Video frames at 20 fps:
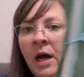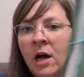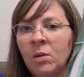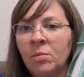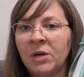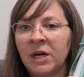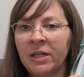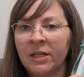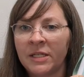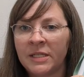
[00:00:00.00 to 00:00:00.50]
I'll
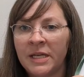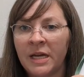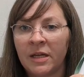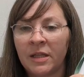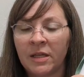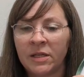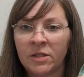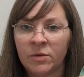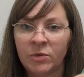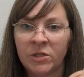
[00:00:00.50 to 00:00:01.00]
probably
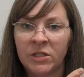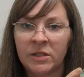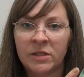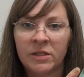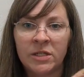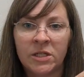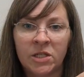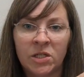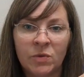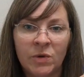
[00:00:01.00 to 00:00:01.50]
take this one to
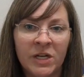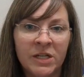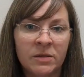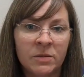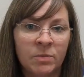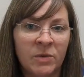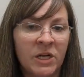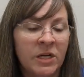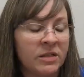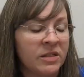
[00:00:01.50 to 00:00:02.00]
Stitch West
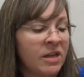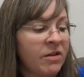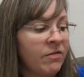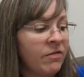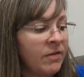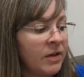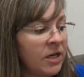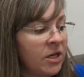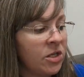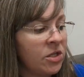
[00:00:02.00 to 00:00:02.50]
because I
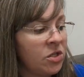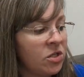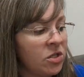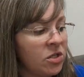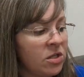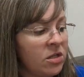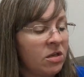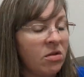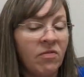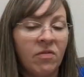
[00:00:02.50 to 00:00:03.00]

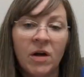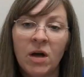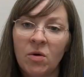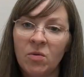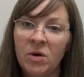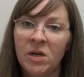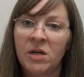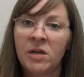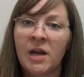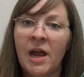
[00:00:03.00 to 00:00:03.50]
finished the fall
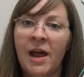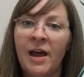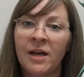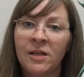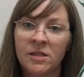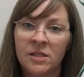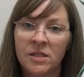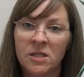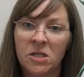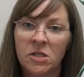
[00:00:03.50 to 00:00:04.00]
one
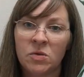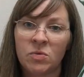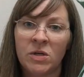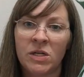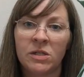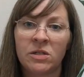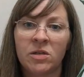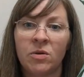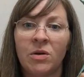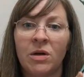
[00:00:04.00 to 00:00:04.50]
at Stitch
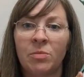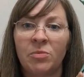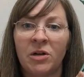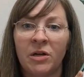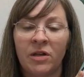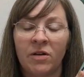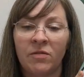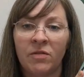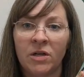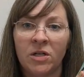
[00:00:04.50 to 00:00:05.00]
West, so I'll
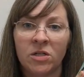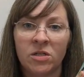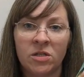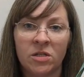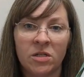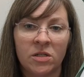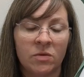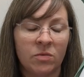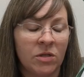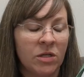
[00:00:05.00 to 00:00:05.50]
probably finish
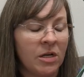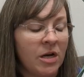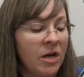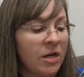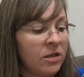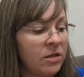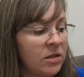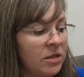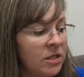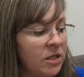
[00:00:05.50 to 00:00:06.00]
this one
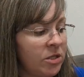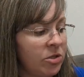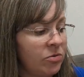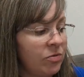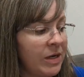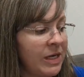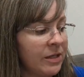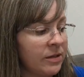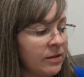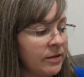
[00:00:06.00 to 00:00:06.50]
at Stitch
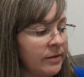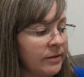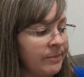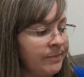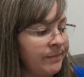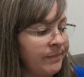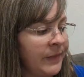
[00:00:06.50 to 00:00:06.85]
West.